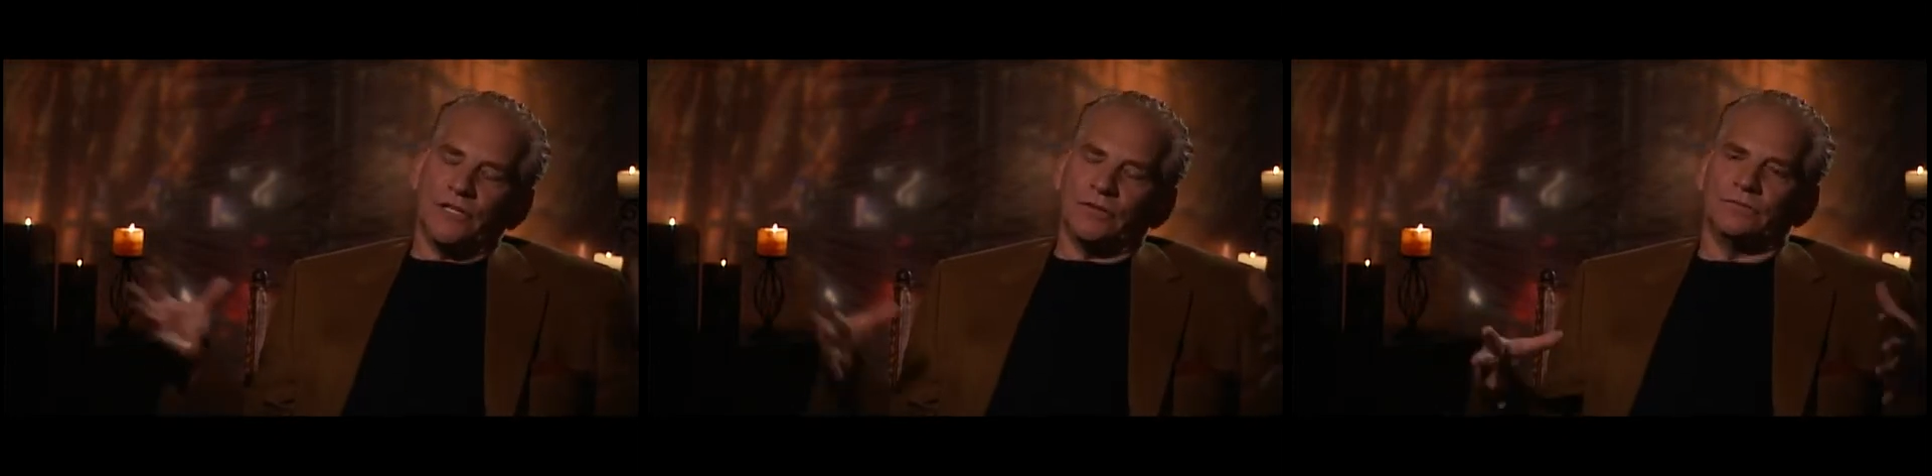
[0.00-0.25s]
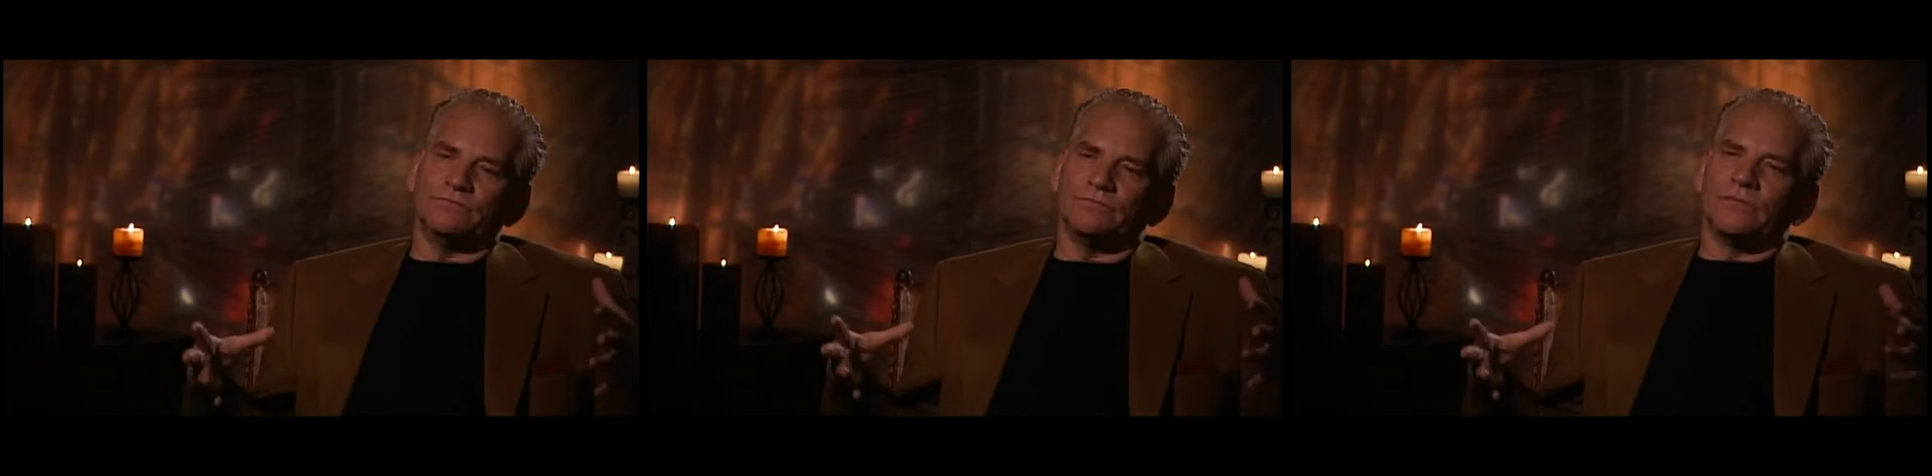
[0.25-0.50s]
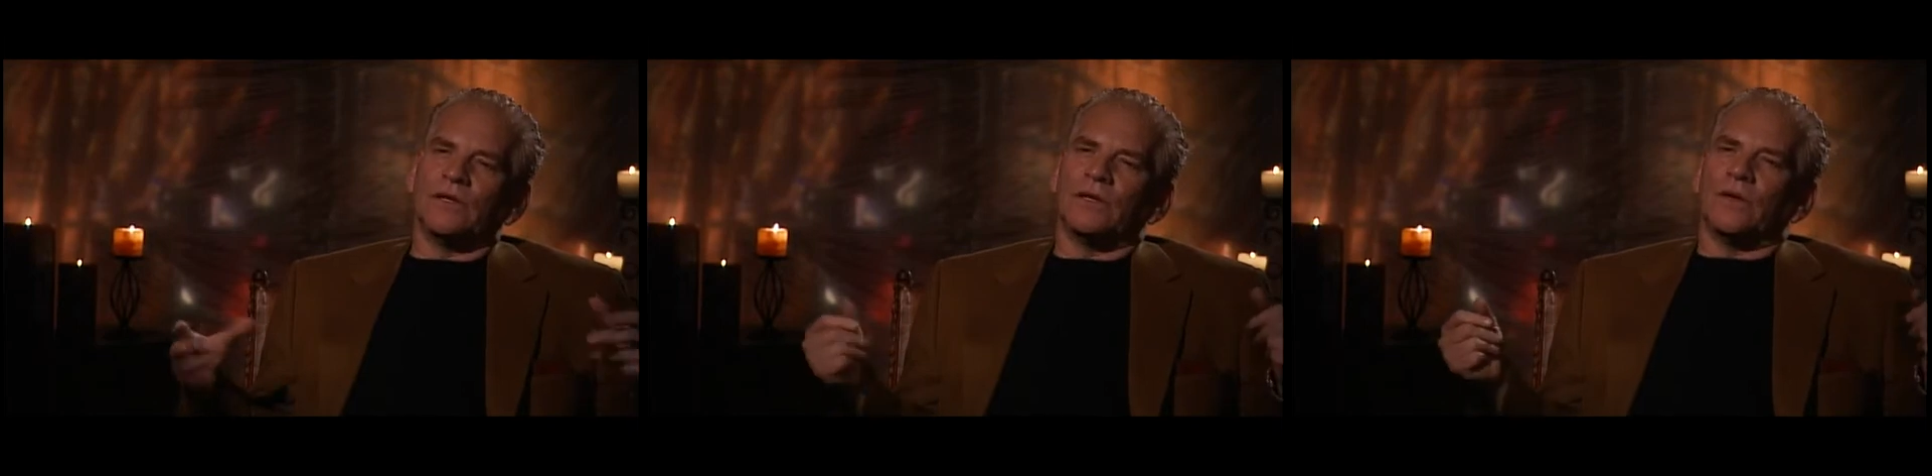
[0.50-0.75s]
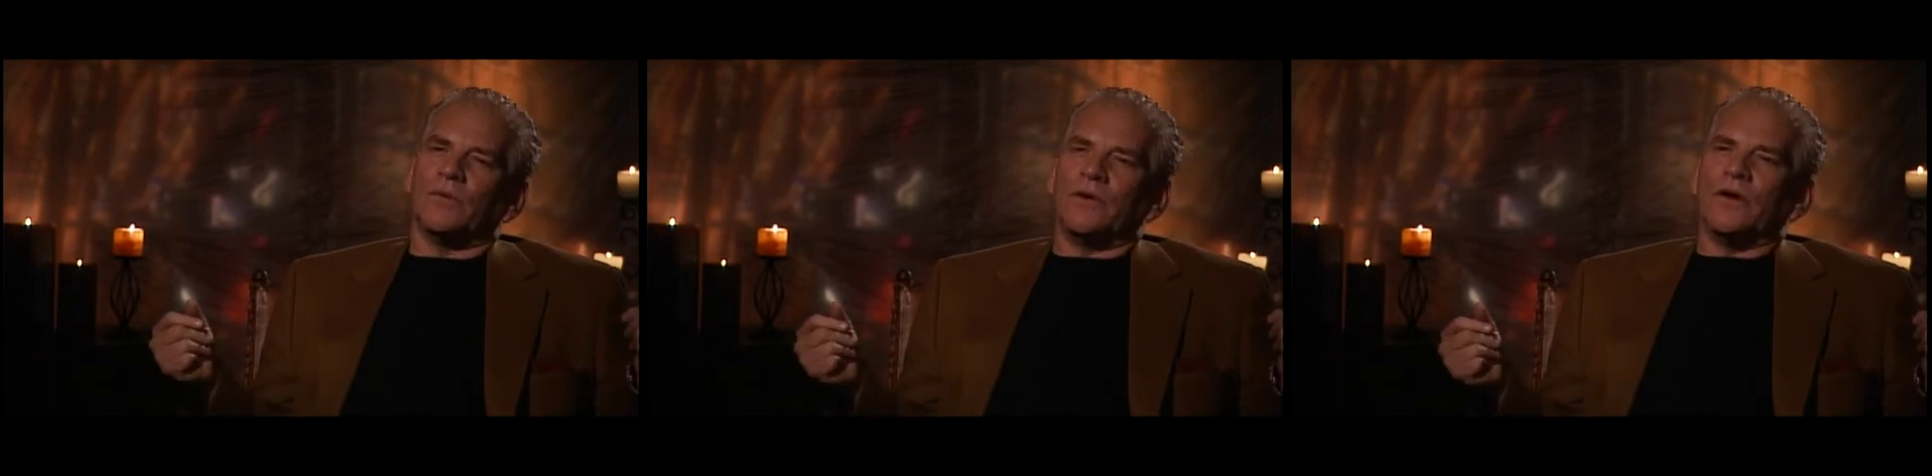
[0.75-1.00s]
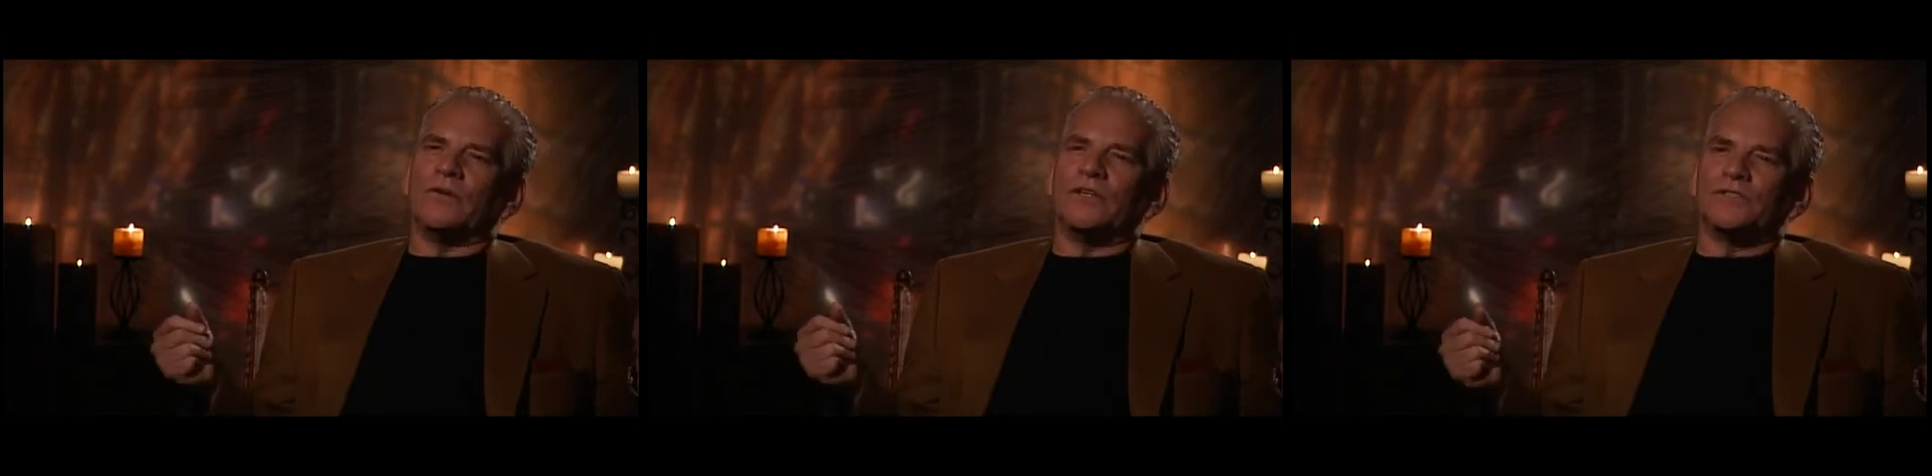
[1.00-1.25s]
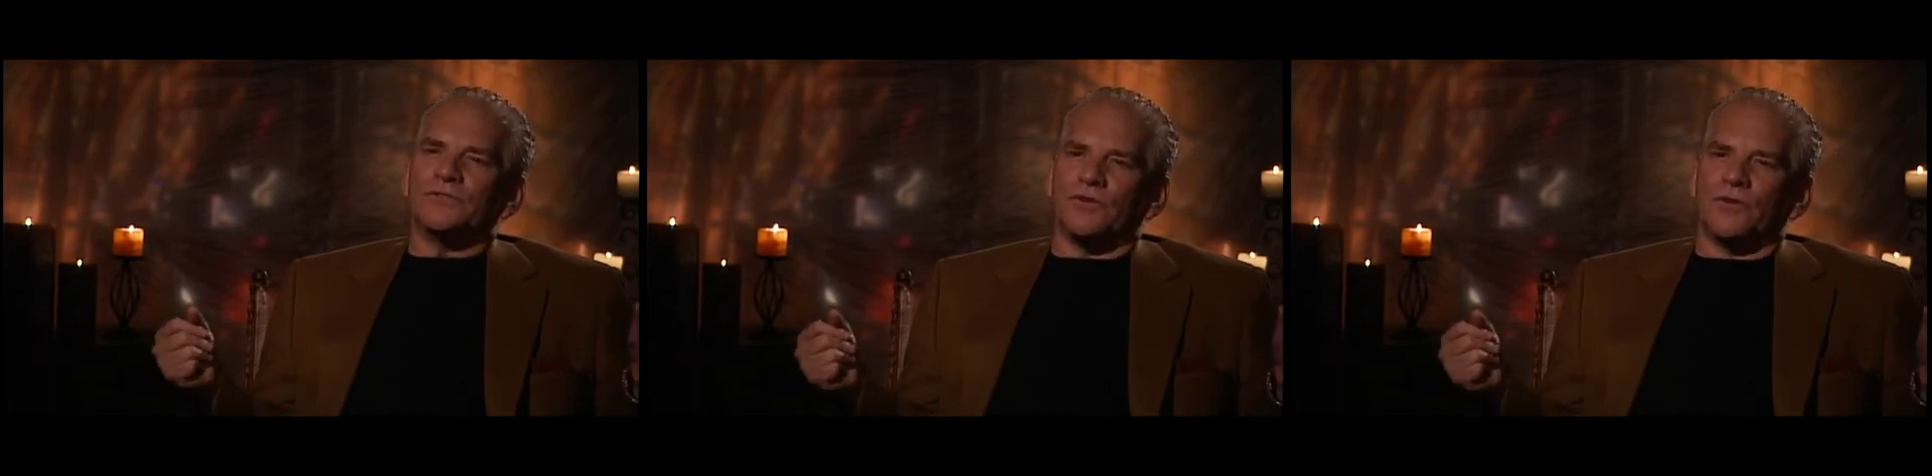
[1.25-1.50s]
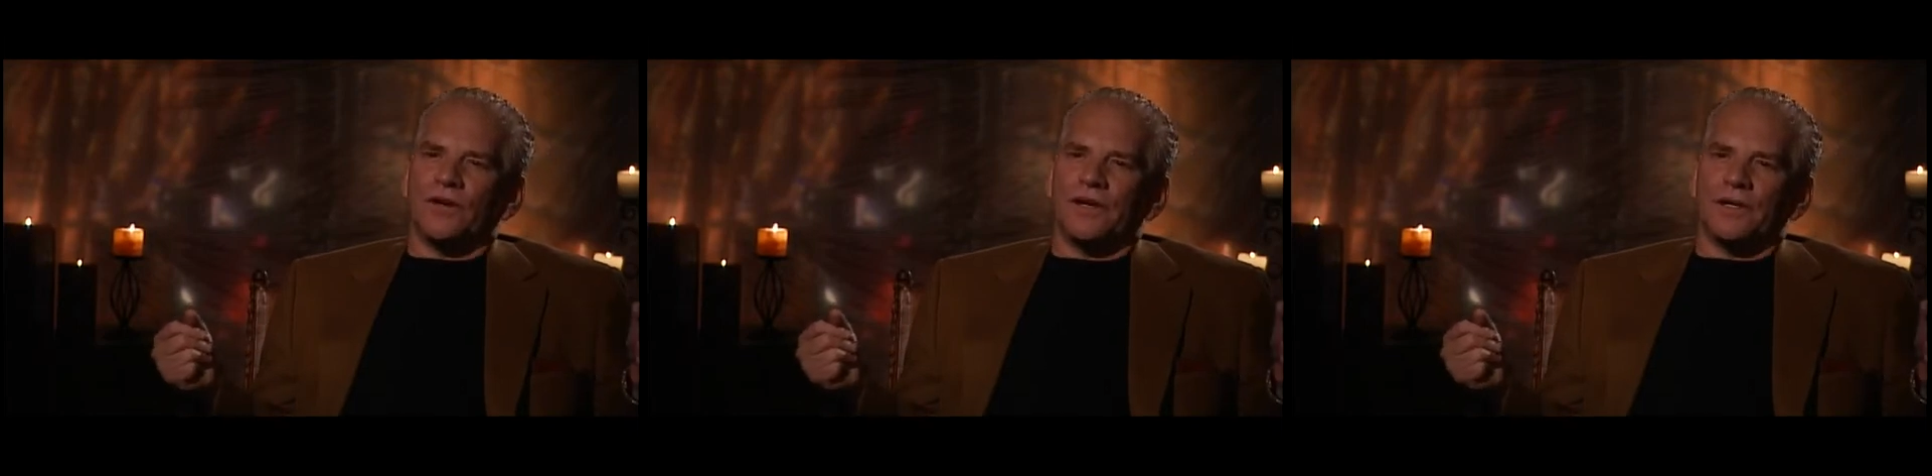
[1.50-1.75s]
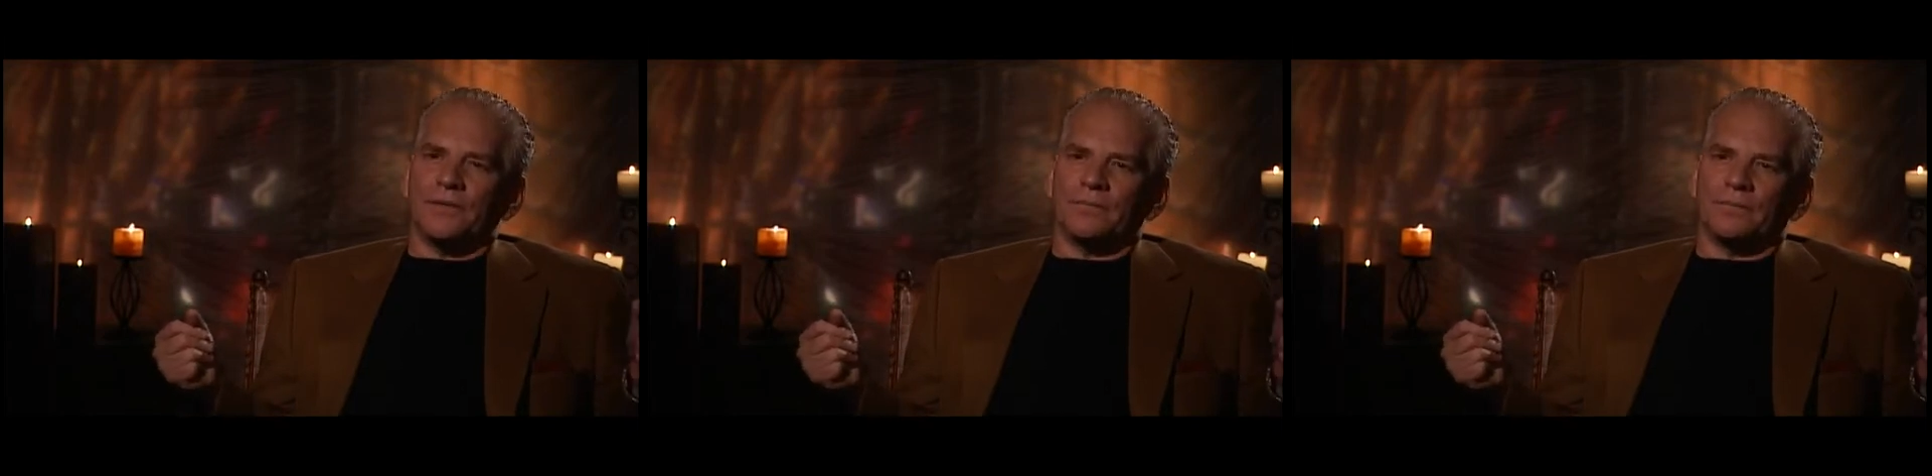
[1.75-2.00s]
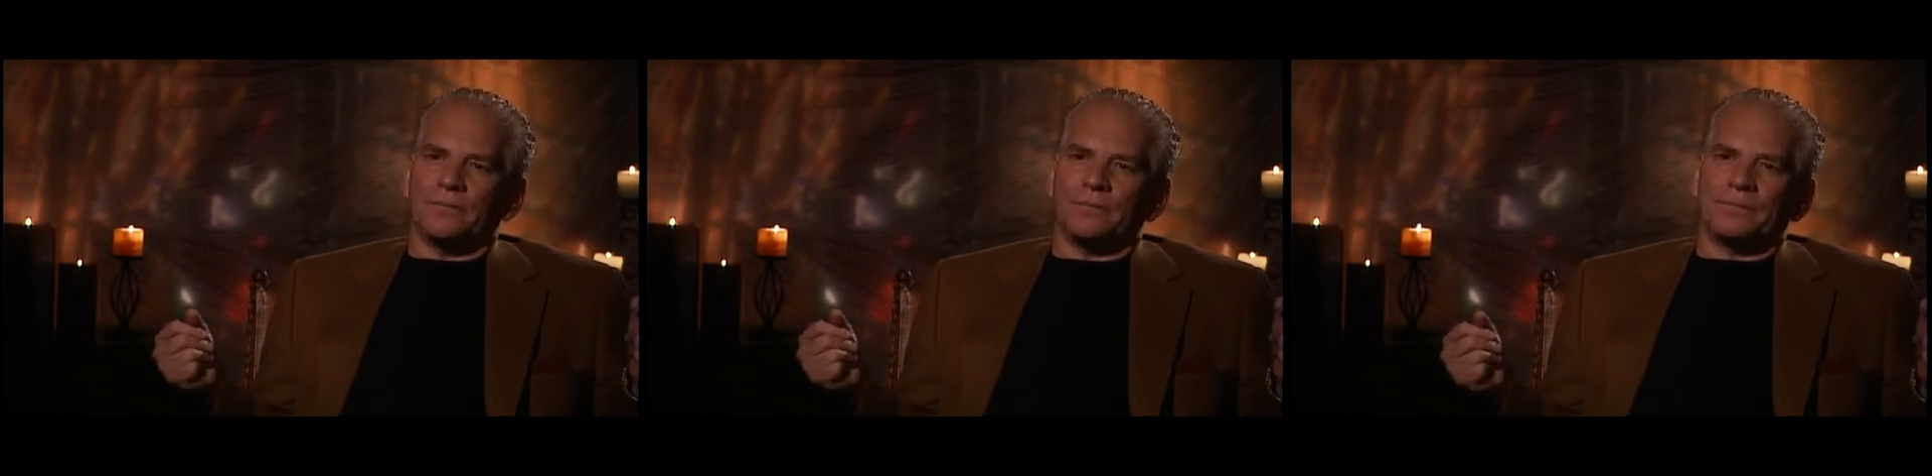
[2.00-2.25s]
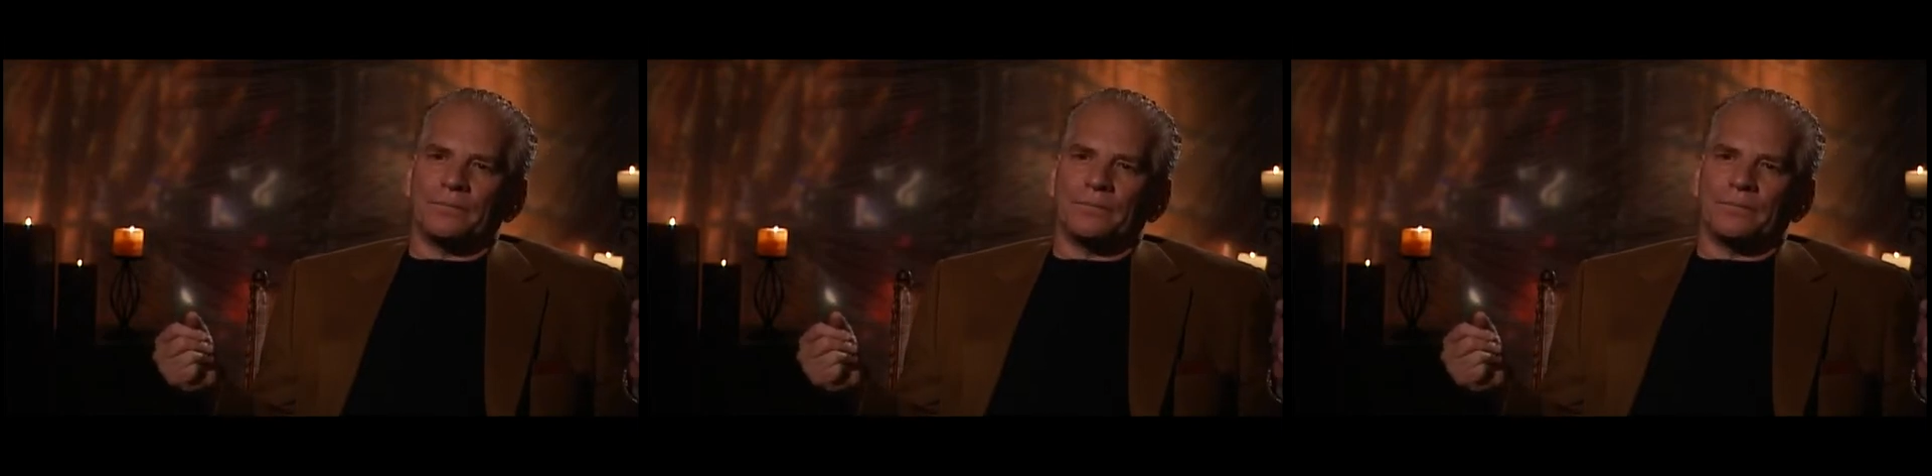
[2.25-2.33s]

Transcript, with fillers: you know, we are destroying.